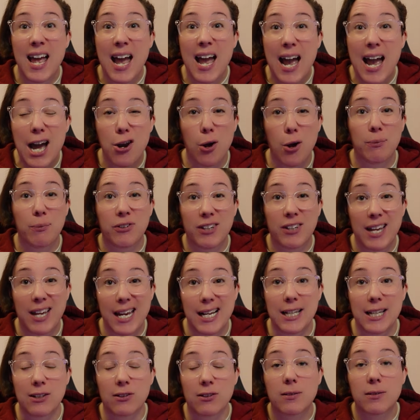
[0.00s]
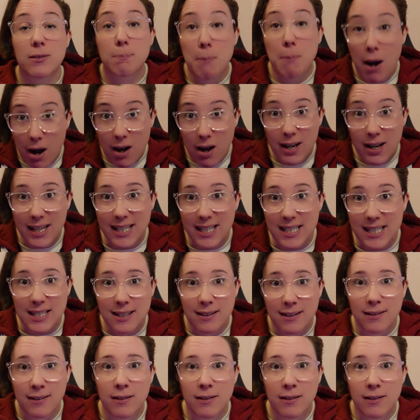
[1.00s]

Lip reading: and upscaling smartly.